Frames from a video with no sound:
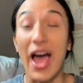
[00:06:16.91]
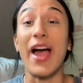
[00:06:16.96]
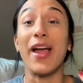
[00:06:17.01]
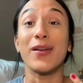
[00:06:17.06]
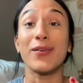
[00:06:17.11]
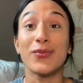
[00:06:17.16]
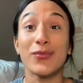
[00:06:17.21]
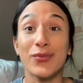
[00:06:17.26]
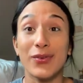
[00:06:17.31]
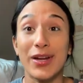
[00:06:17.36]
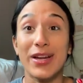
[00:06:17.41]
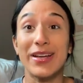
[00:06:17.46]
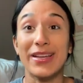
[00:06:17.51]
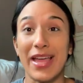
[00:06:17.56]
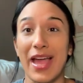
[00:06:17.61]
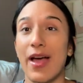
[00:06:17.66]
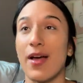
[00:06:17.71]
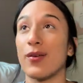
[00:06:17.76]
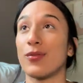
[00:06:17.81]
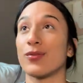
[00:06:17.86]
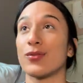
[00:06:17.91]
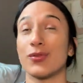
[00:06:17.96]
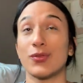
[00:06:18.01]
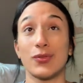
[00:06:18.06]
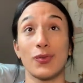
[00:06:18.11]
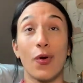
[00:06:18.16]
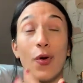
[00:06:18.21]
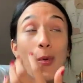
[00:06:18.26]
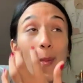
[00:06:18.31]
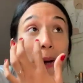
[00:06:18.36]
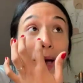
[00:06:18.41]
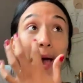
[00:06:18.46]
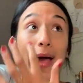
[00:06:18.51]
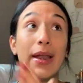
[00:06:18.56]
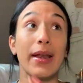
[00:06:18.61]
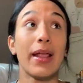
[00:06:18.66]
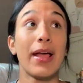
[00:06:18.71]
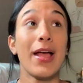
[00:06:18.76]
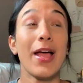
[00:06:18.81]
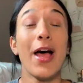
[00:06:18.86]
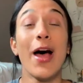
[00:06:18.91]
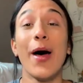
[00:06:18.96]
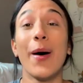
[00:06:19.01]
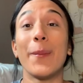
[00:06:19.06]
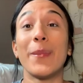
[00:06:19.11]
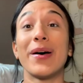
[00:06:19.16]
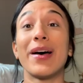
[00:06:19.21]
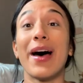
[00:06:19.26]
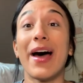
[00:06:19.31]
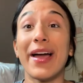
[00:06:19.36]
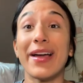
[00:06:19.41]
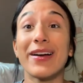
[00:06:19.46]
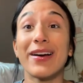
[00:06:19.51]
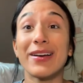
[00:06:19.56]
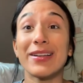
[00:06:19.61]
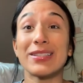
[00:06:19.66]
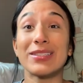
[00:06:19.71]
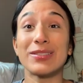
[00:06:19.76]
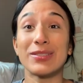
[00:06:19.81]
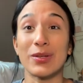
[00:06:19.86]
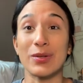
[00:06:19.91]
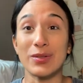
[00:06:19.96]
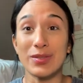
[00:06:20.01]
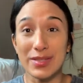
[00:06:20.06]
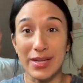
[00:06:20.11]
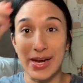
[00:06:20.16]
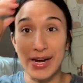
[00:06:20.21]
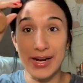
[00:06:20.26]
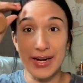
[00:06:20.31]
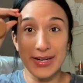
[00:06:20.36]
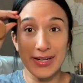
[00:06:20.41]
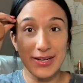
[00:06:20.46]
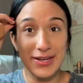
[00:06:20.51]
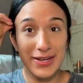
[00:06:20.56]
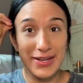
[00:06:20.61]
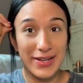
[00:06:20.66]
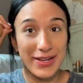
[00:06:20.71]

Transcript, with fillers: I freaked out so bad, but I got so scared,